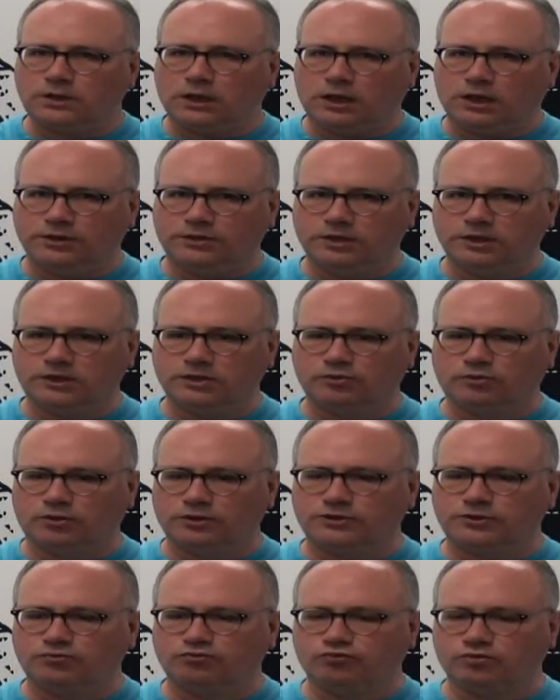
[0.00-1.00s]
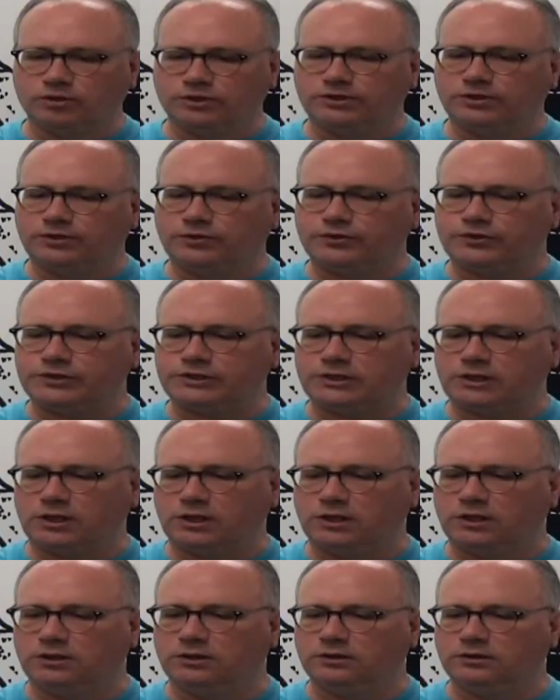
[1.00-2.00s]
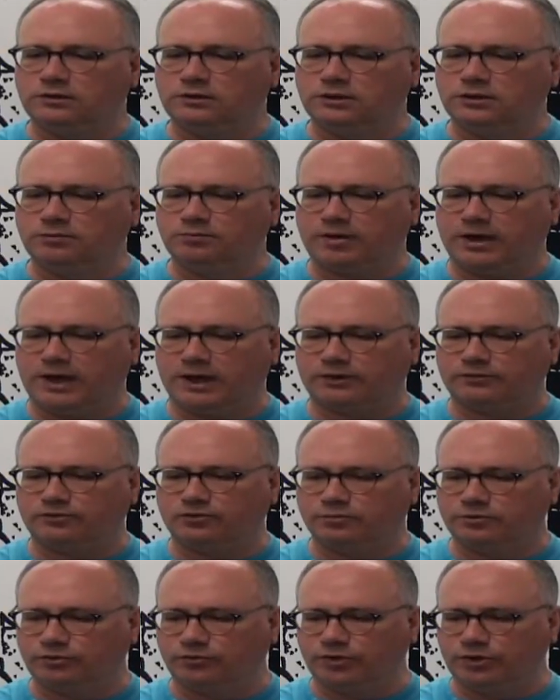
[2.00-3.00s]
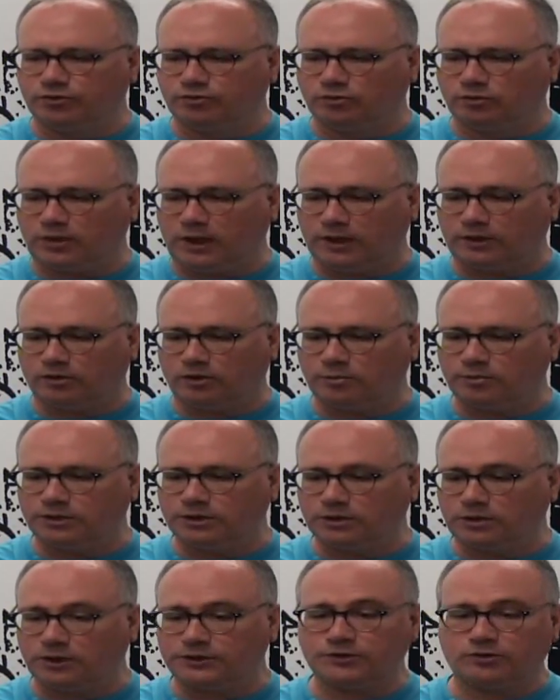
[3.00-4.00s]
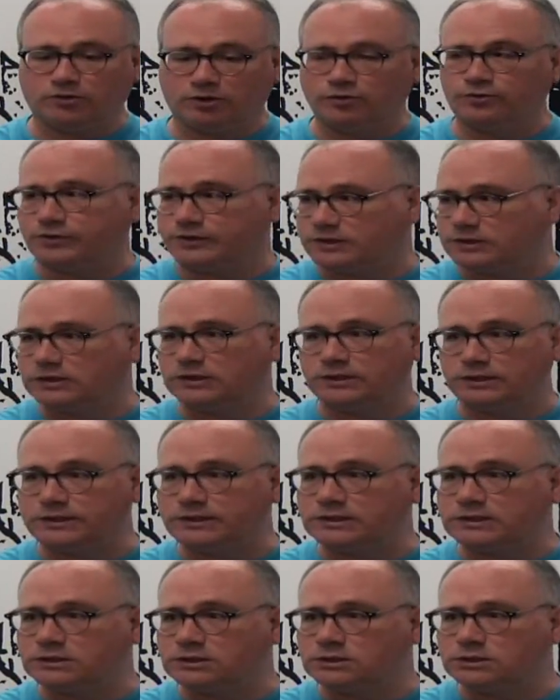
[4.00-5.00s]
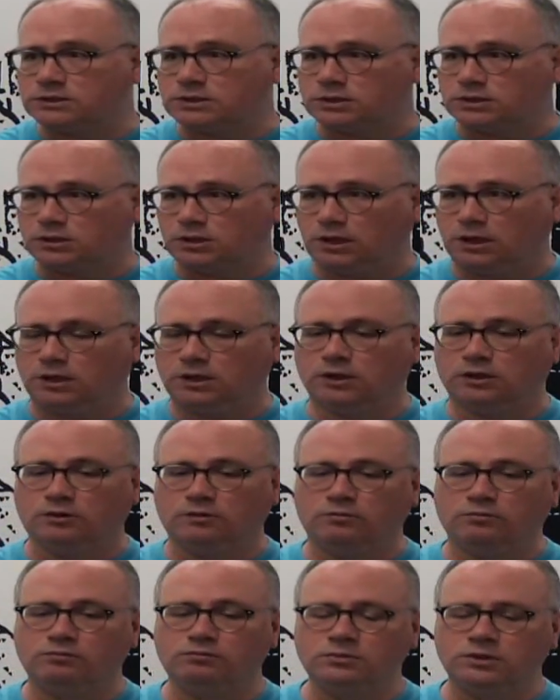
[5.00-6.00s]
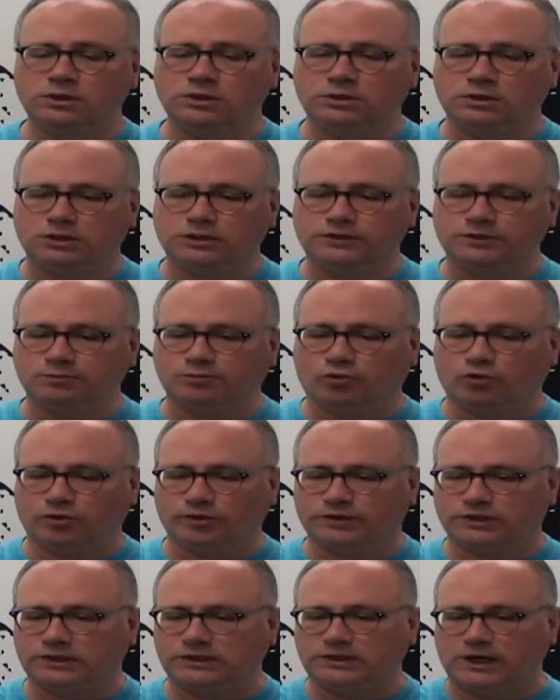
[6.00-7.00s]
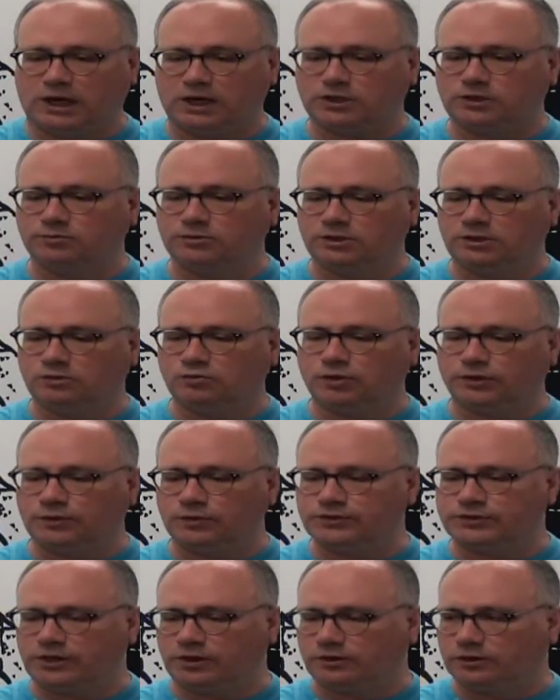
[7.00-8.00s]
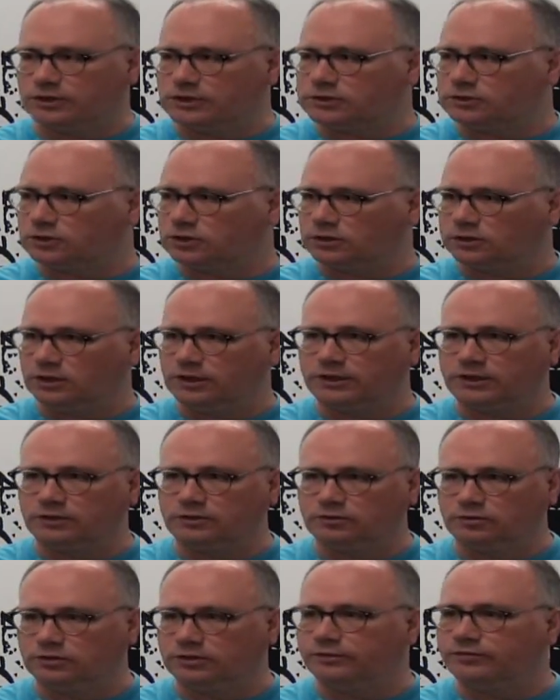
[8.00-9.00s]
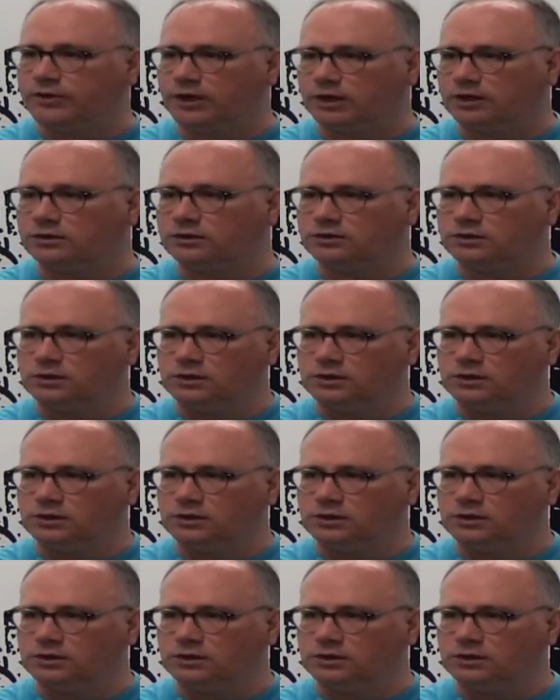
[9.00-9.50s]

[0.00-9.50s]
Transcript: I think in order to really understand the impact of urban renewal on Albany and also other cities, it's important to document what those areas looked like and who lived there.